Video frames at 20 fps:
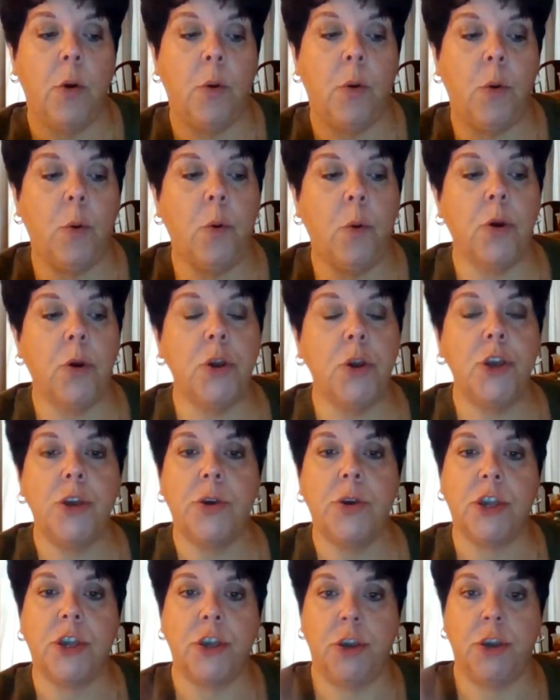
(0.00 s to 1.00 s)
or you
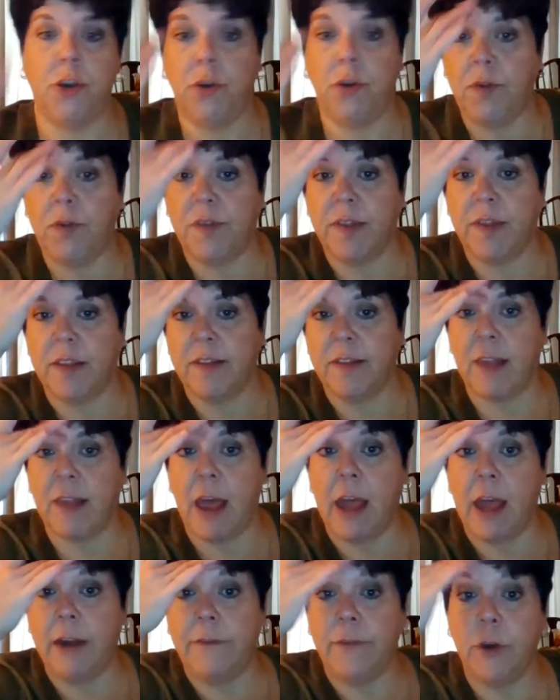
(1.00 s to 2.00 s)
can use the
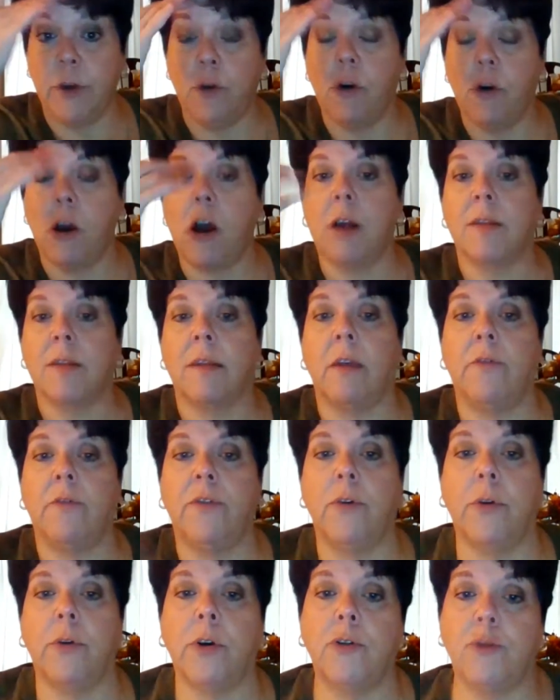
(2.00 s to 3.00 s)
sign of the cross if
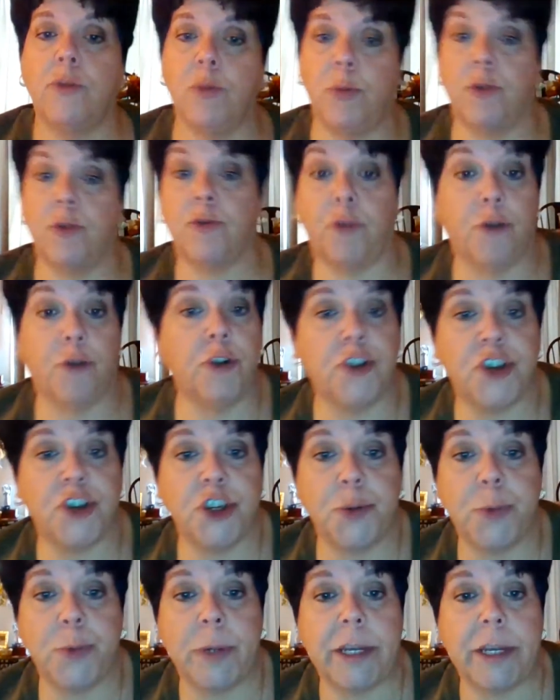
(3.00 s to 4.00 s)
you're a
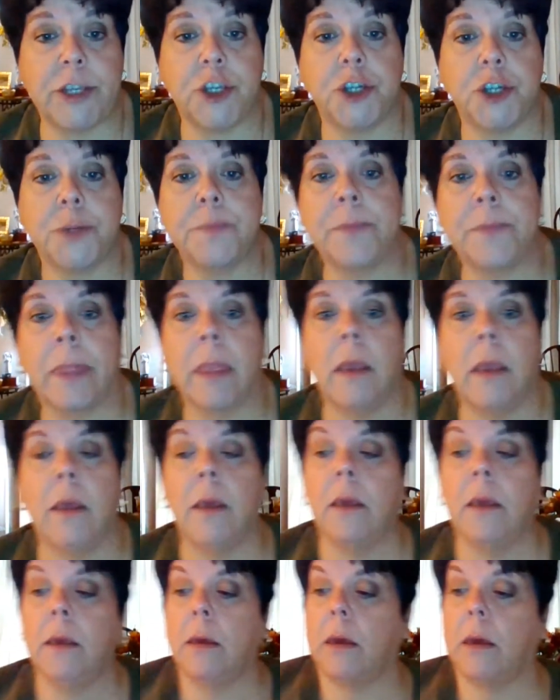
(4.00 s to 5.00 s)
Christian witch.
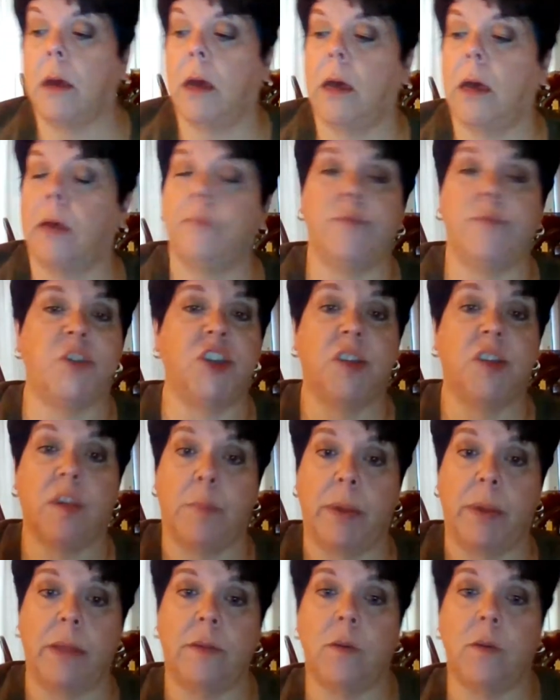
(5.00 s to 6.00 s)
Just
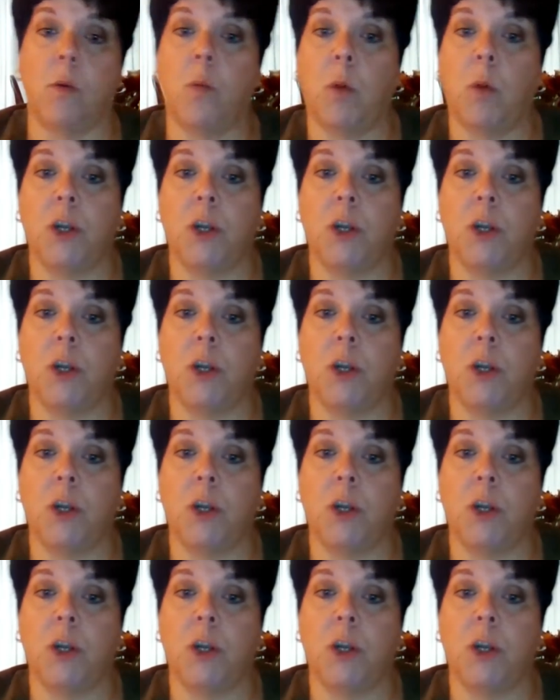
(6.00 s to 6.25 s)
depends on